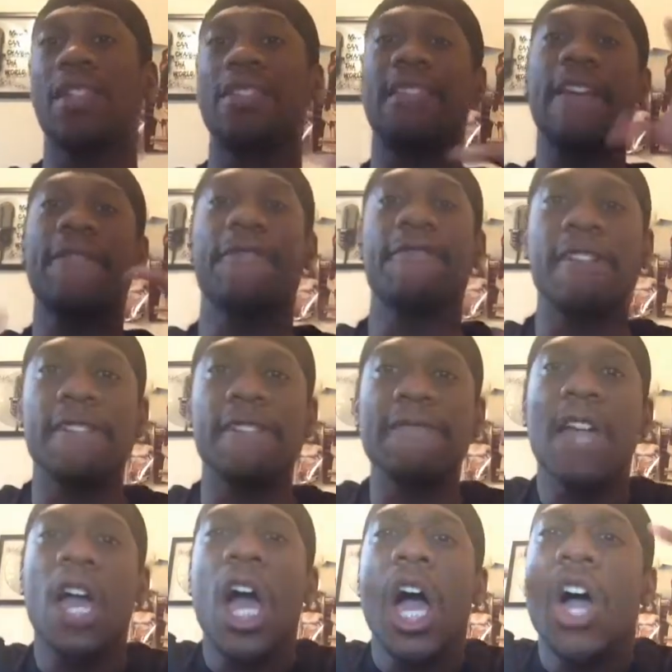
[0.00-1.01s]
and different,
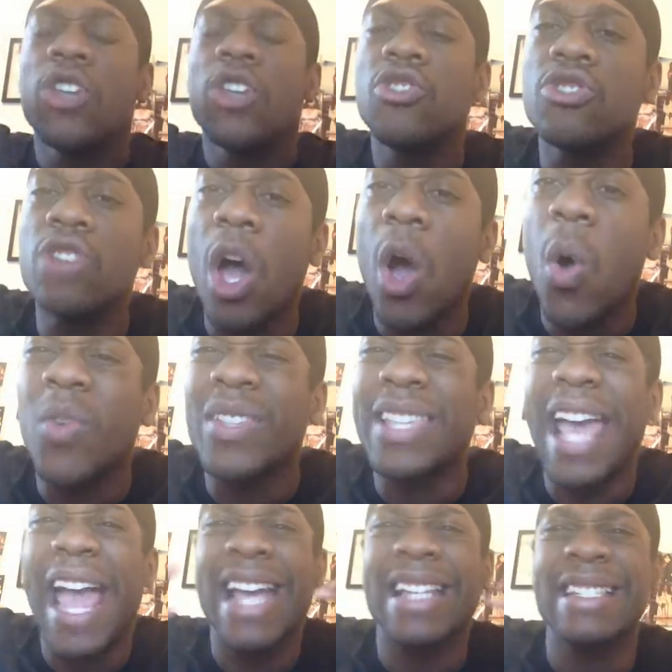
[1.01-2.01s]
you know,
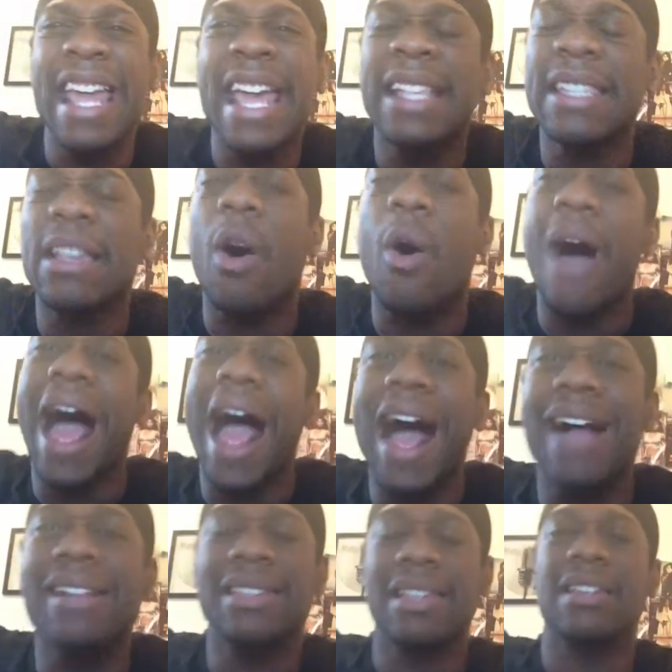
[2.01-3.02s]
techniques on
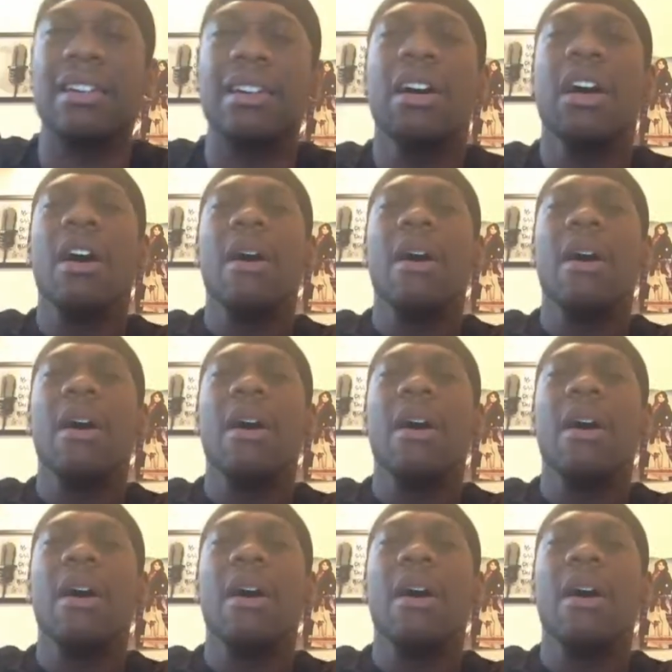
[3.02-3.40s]
how to,